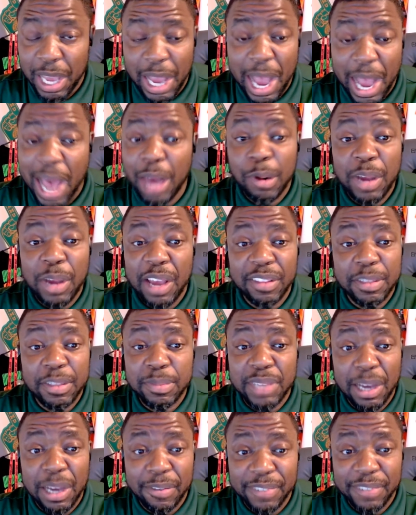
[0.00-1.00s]
I don't have them
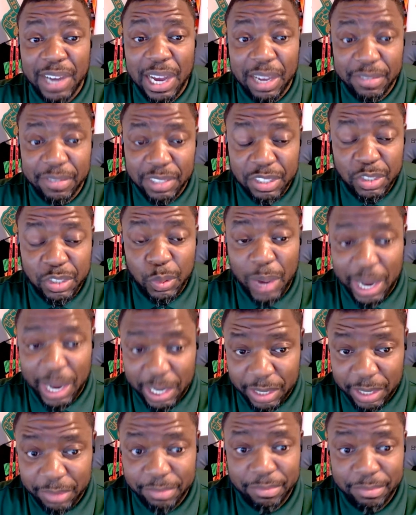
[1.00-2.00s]
top 5 in the
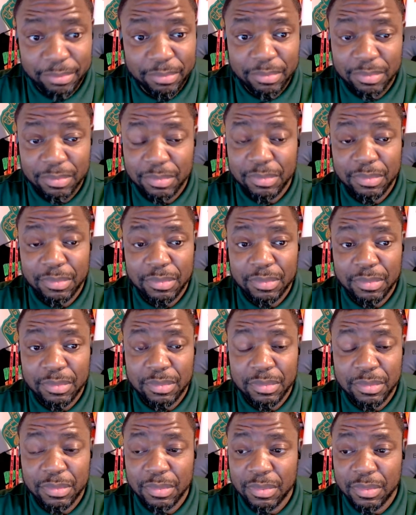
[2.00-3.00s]
SWAC.
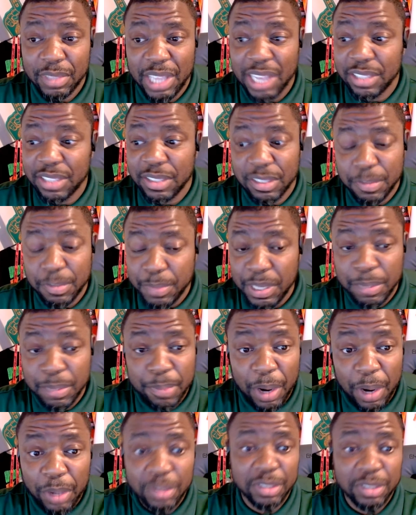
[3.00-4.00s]
That's just me
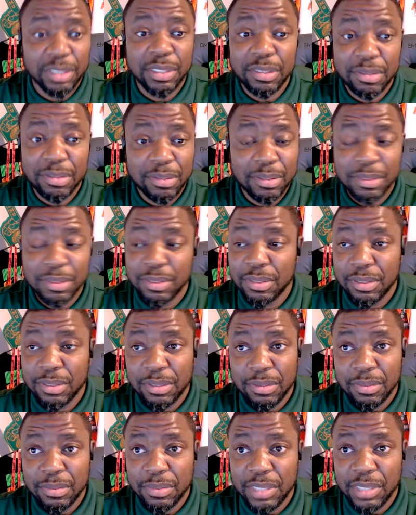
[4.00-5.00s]
personally.
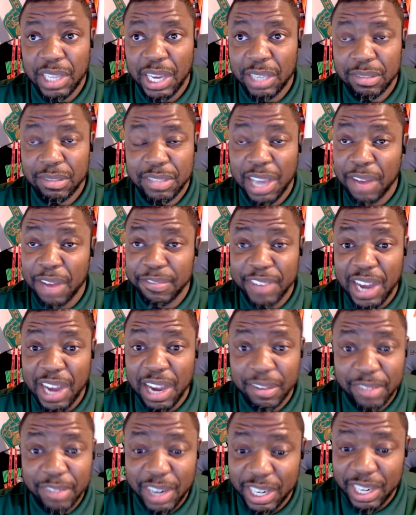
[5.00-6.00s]
Like top
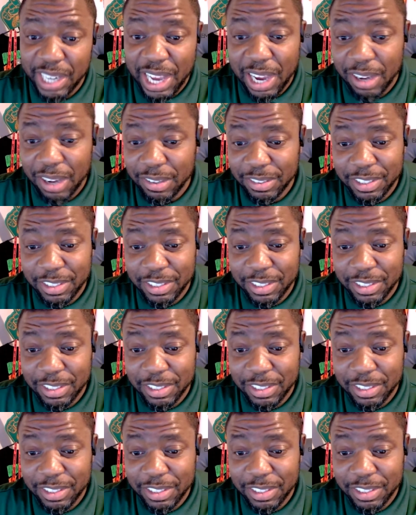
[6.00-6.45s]
5 right now,